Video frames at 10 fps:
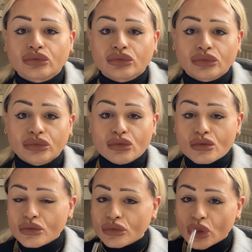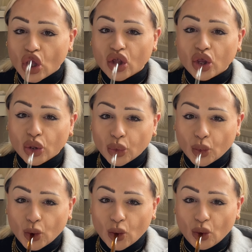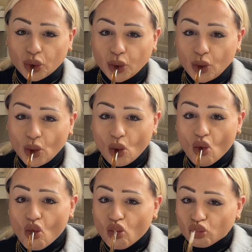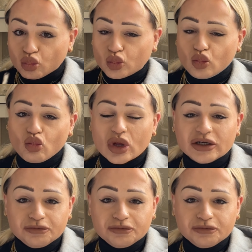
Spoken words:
No one is speaking in this clip.